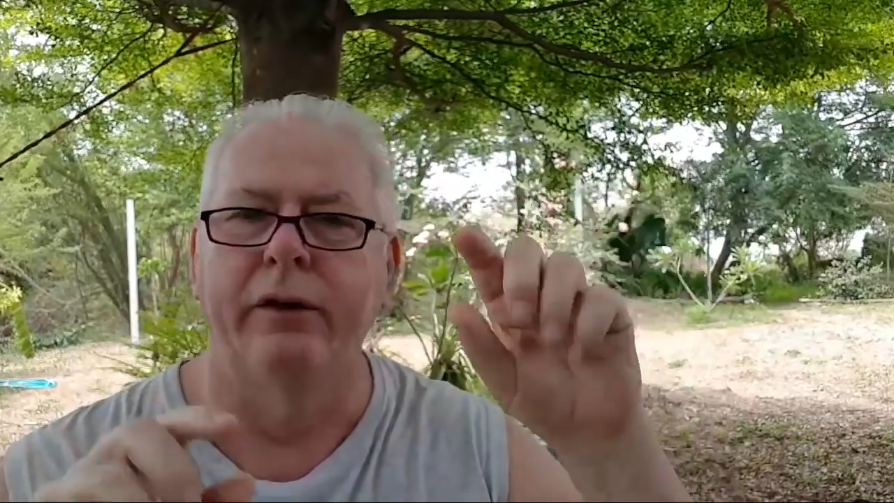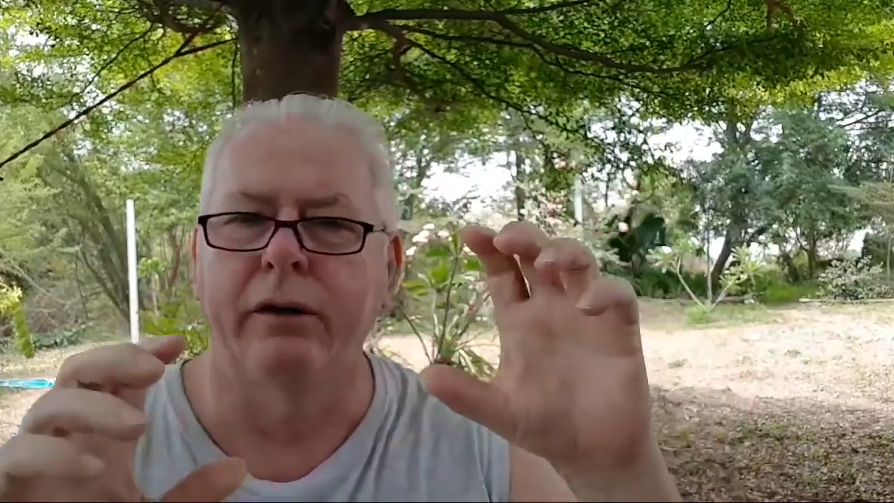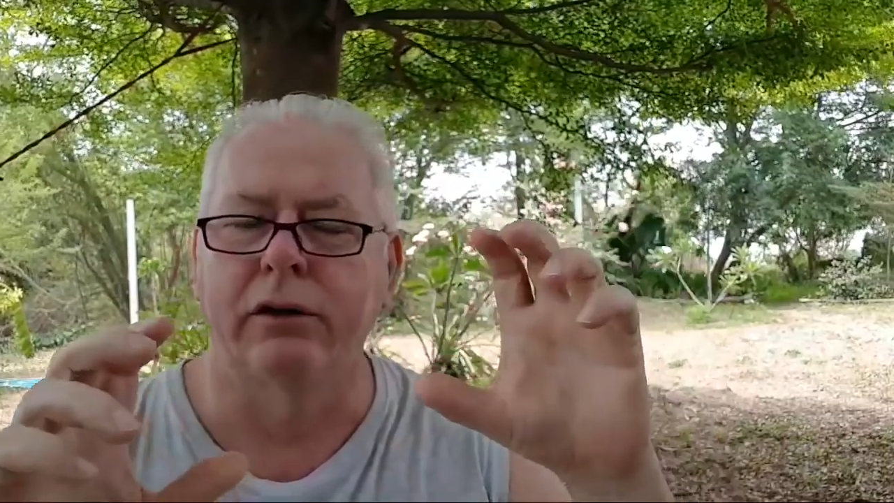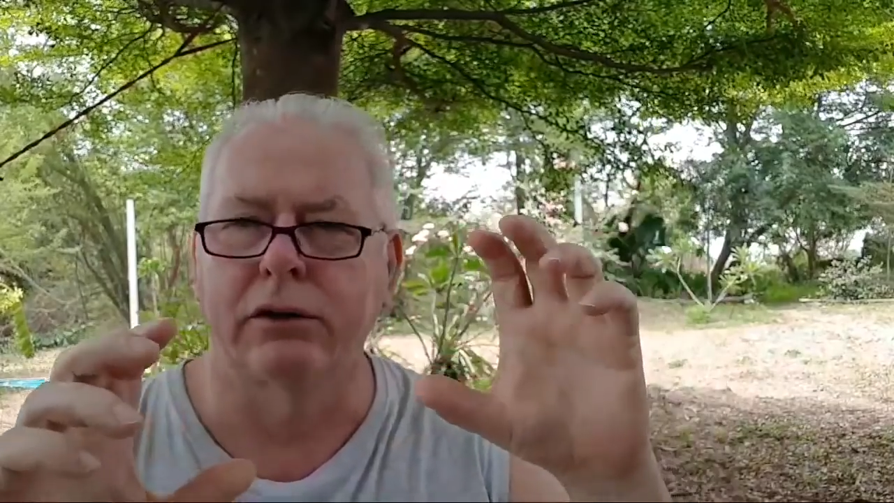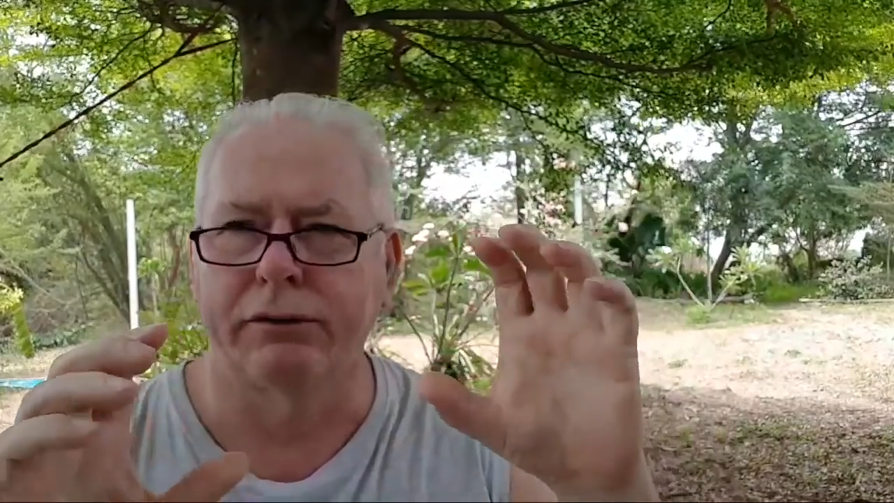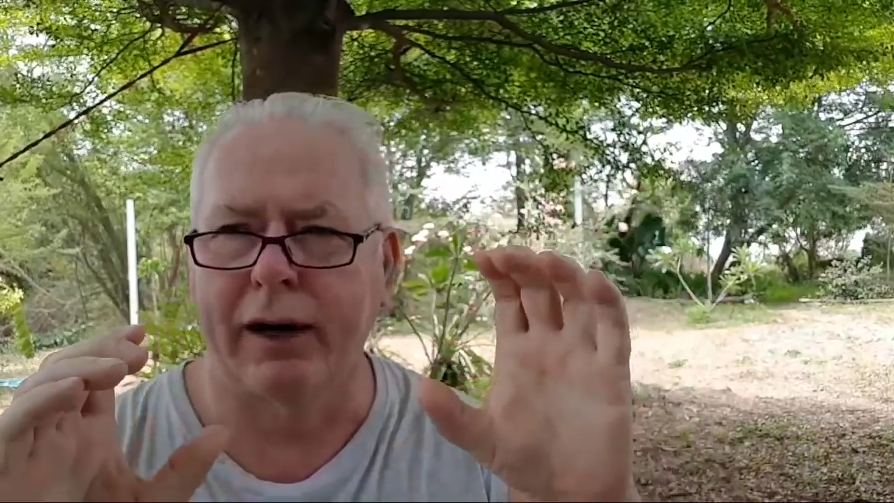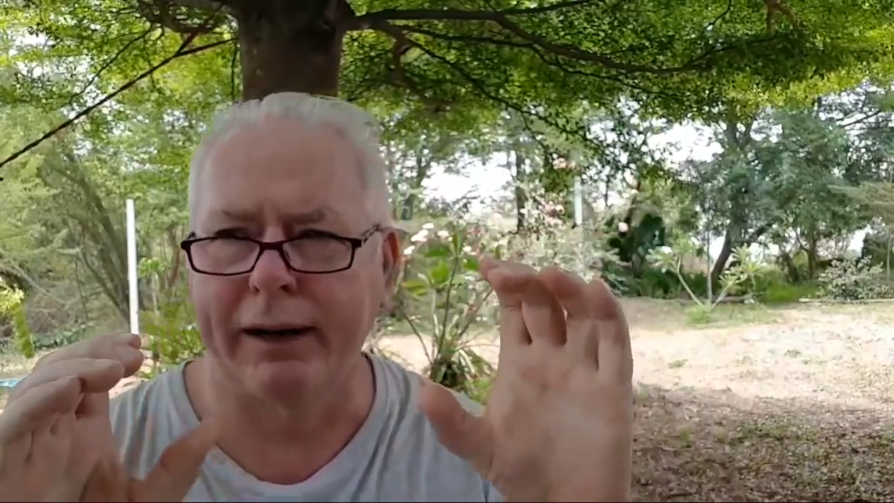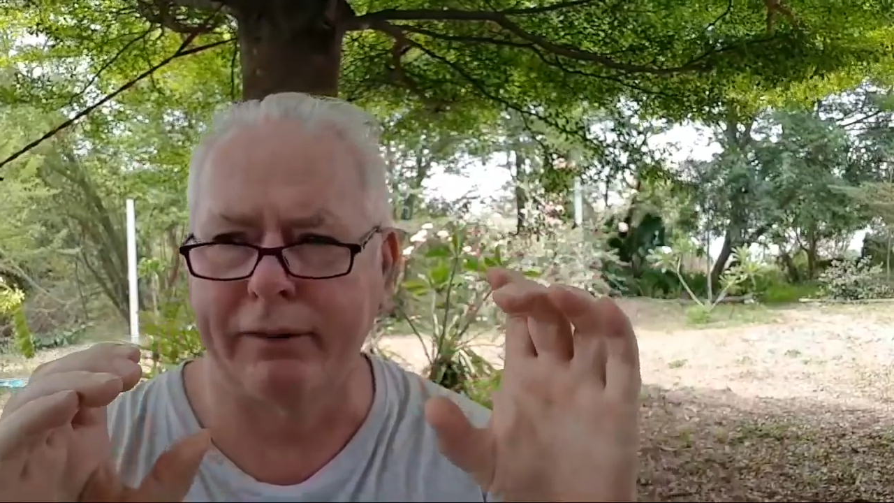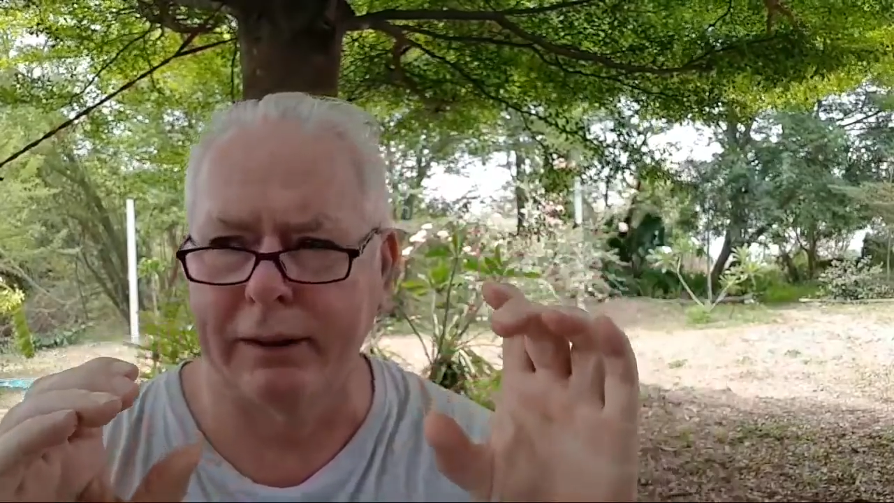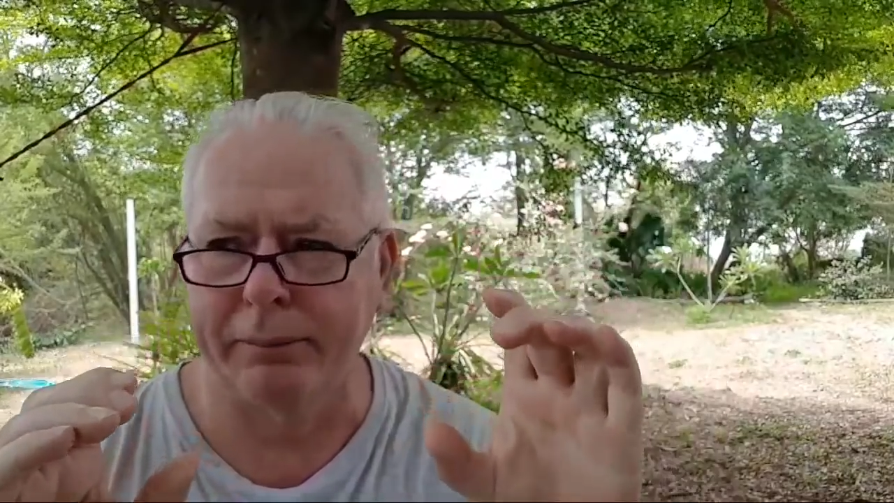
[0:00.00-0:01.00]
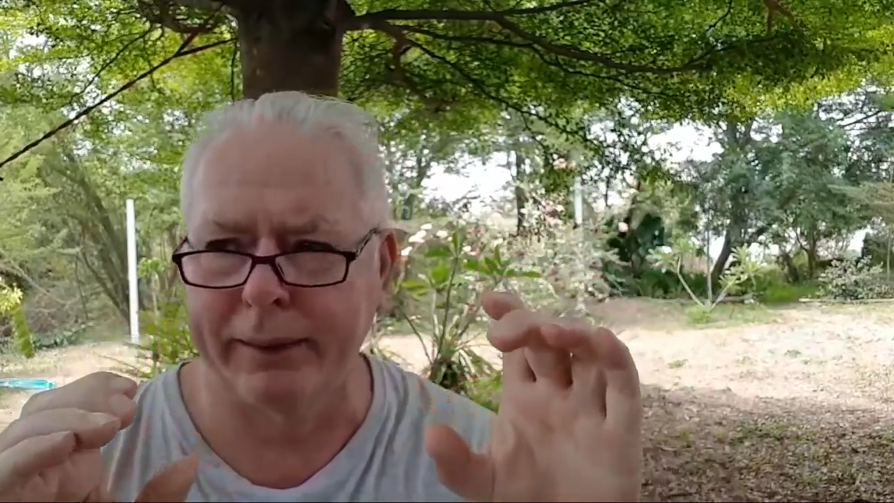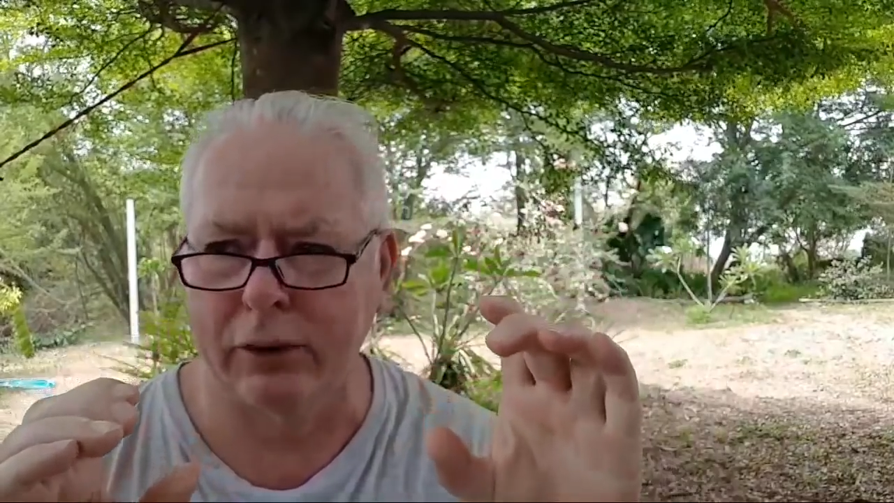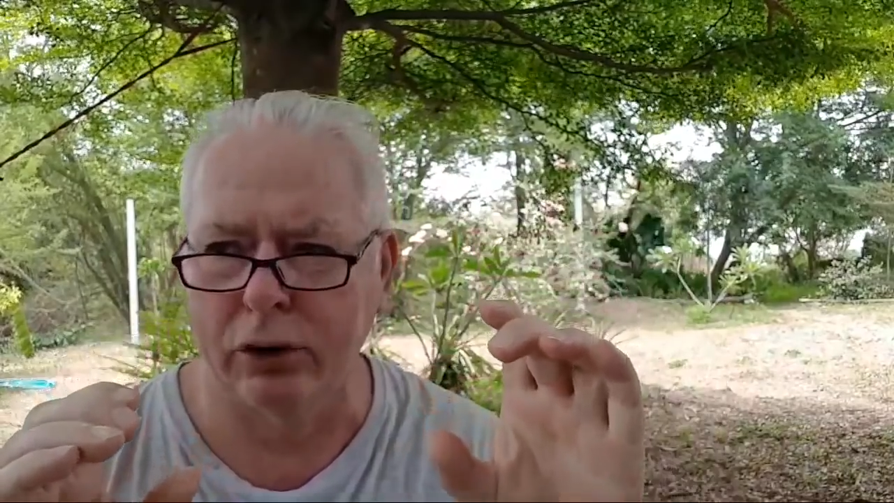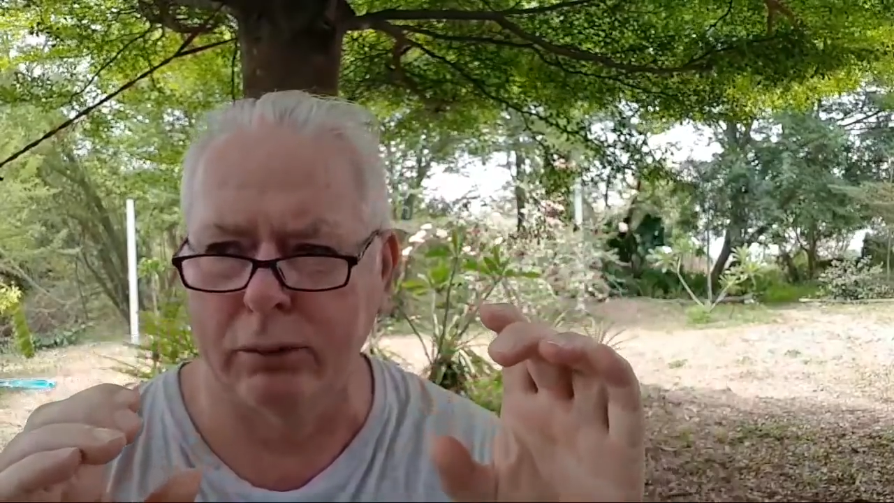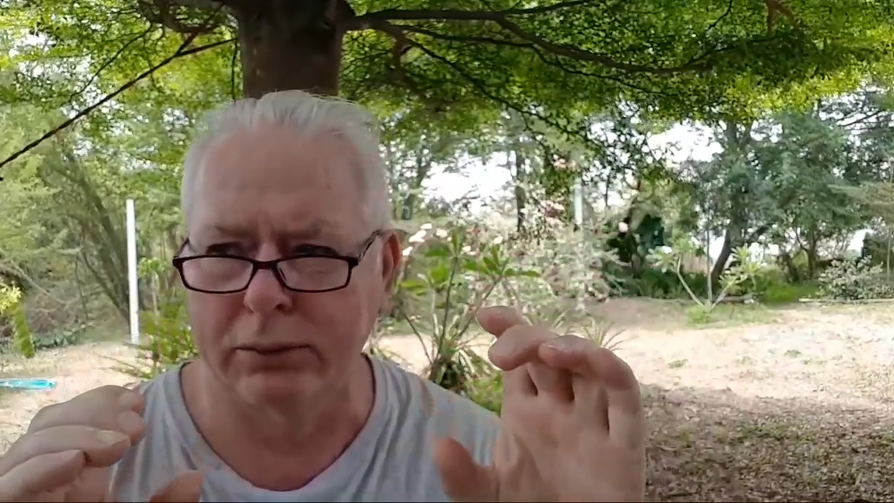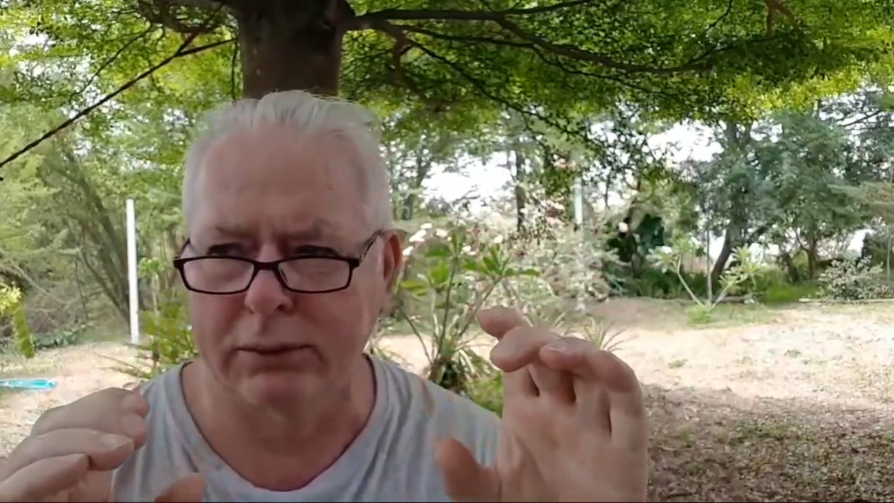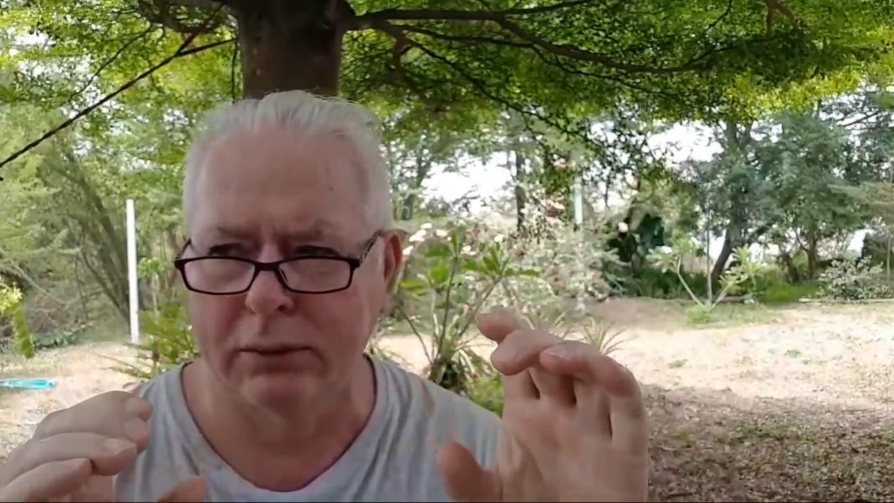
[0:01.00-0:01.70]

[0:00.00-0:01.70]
There's 5 Olympic hoops.